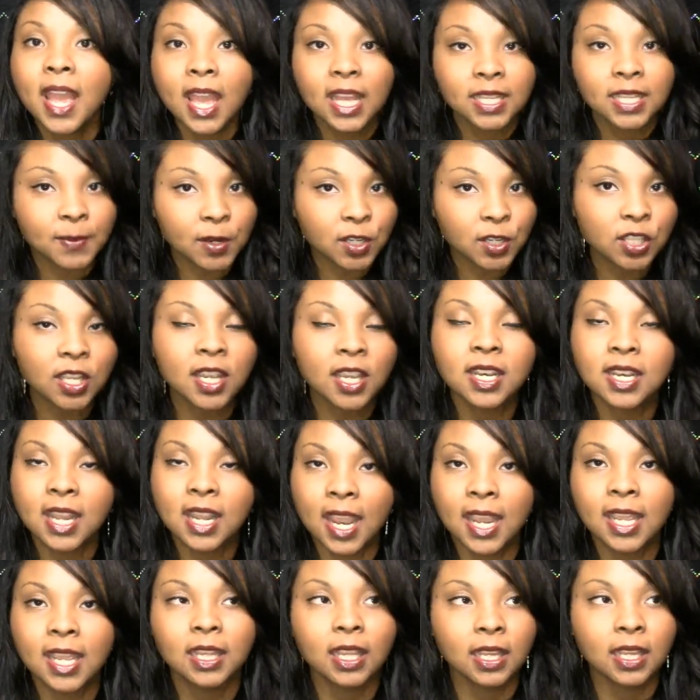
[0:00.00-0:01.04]
especially at
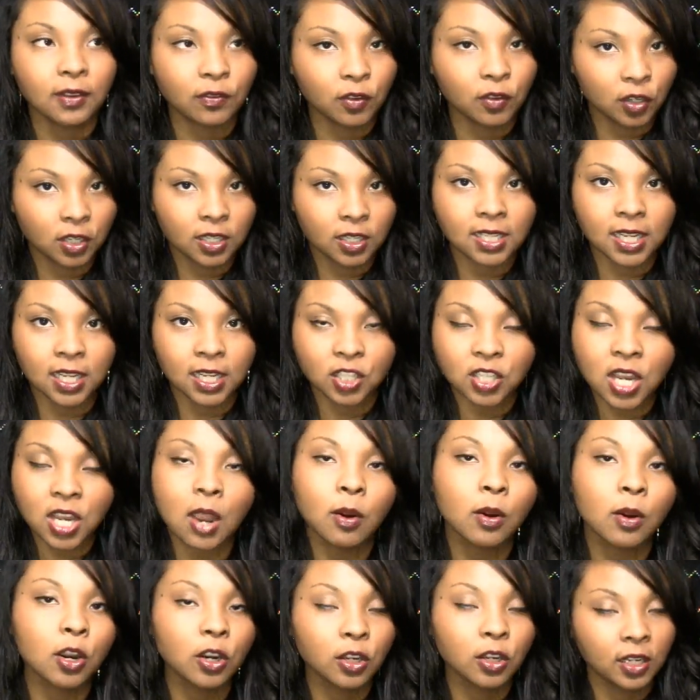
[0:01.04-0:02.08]
night. Like if you're going to take a
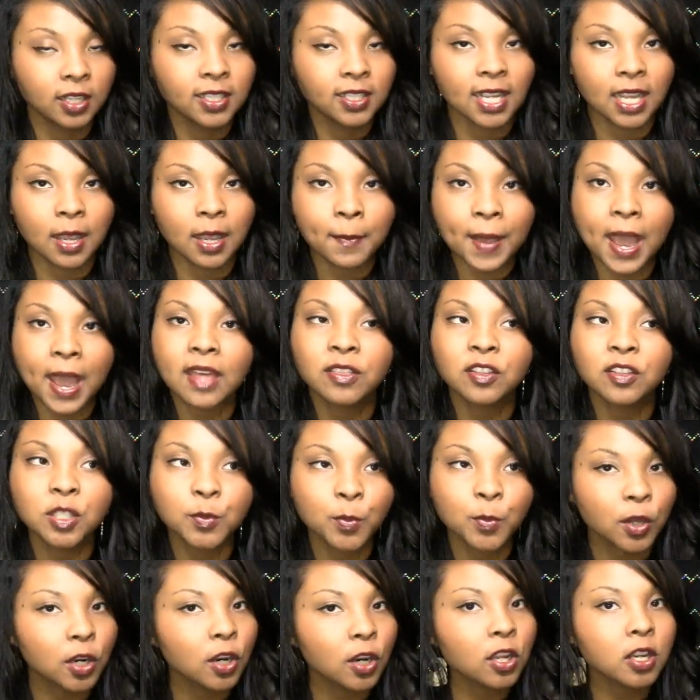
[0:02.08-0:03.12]
shower or going to take a bath,
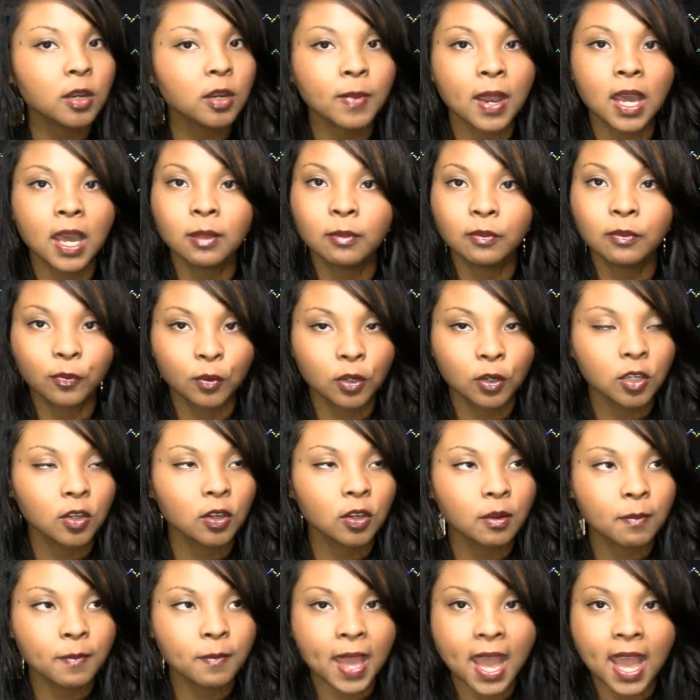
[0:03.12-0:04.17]
just put it on your body before you
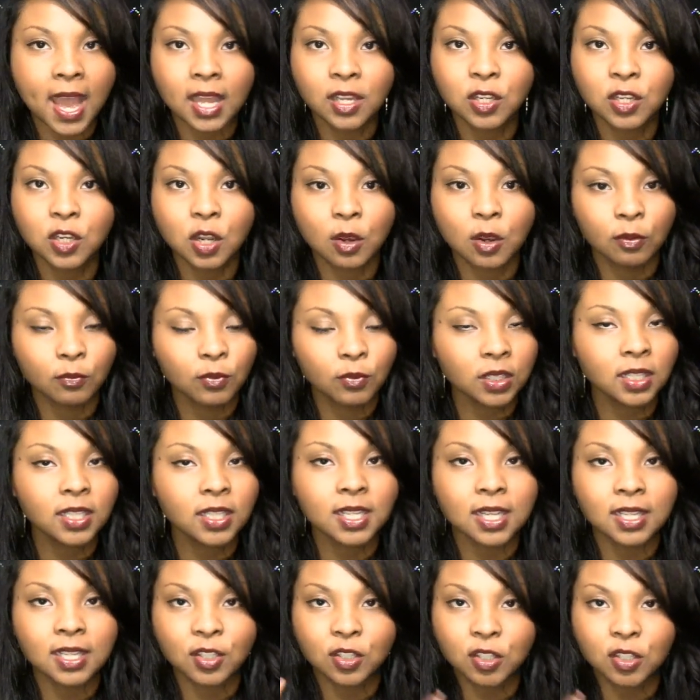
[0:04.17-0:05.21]
go to bed. You know, it really
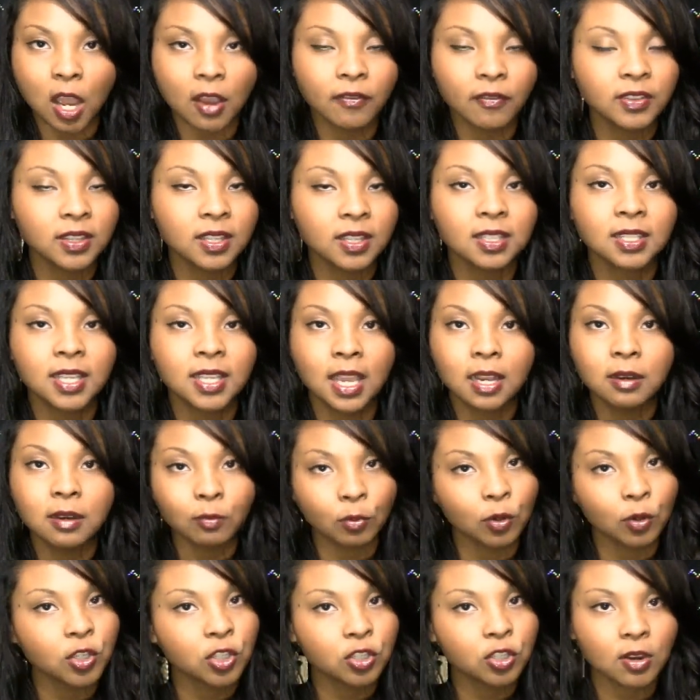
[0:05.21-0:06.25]
does soften the skin
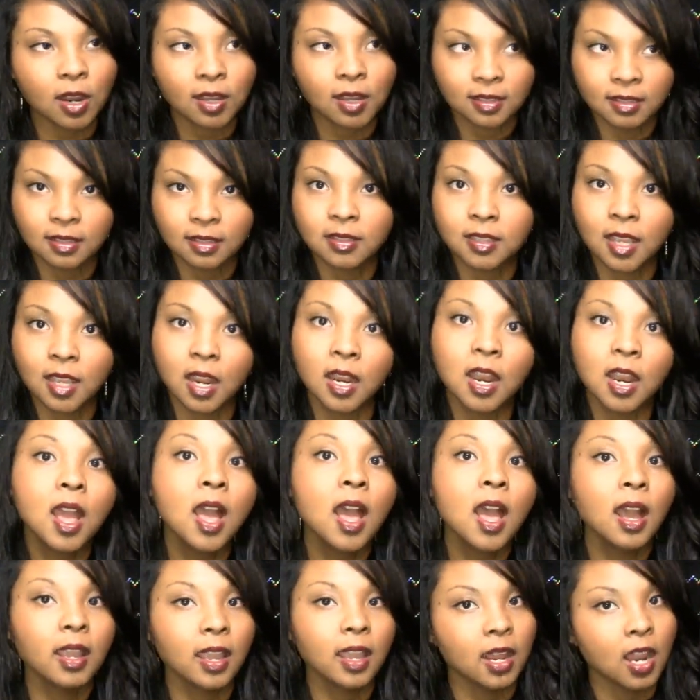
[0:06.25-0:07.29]
and moisturizes the skin.
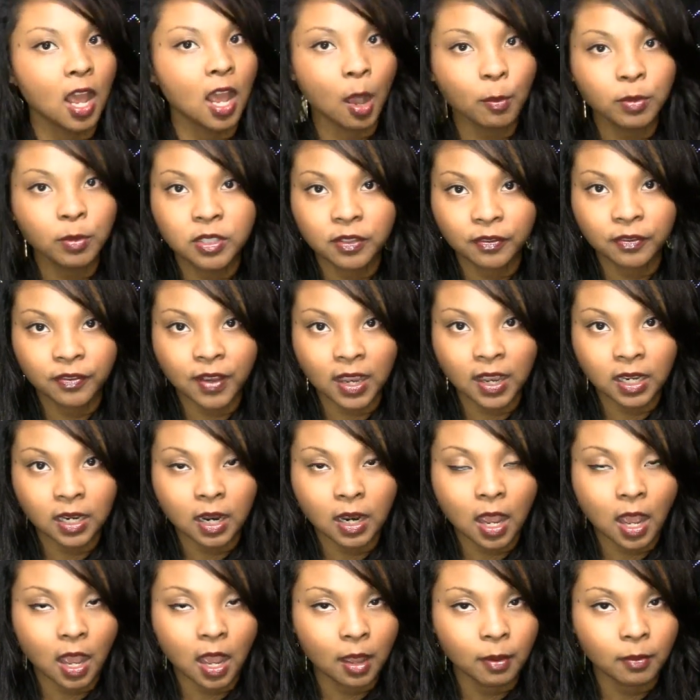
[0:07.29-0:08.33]
Again, helps to fight
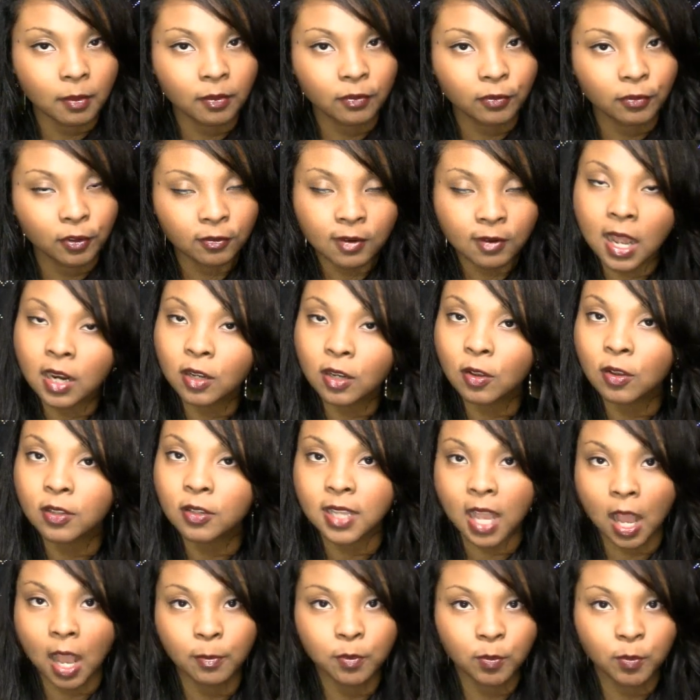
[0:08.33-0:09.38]
um, free
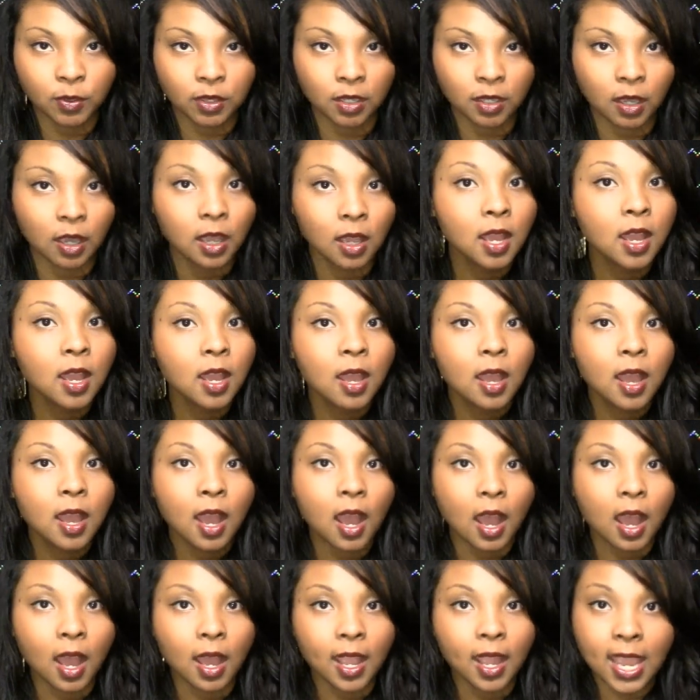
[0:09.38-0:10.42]
radicals, helps with the
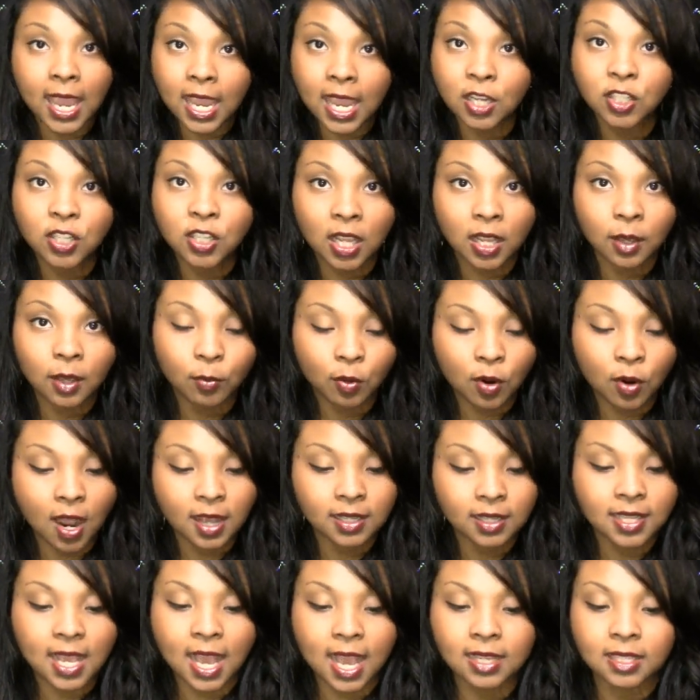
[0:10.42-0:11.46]
uh, aging
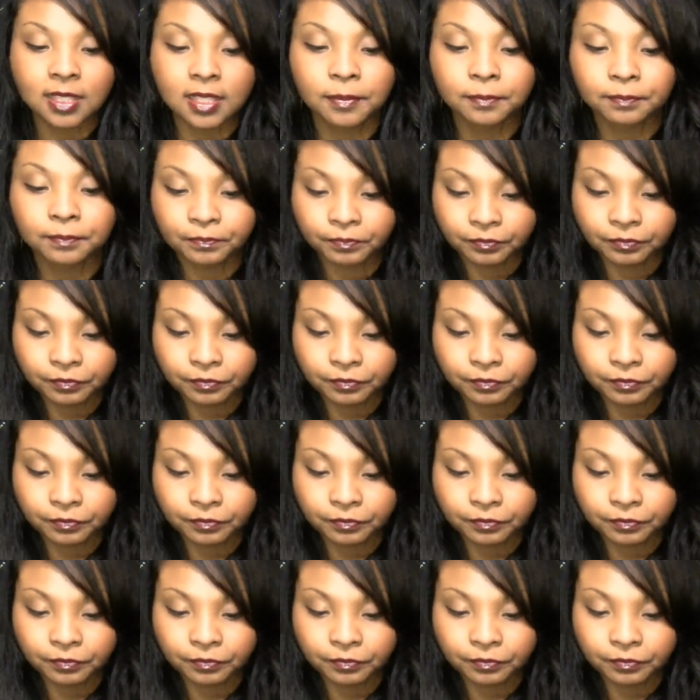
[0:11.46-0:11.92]
process.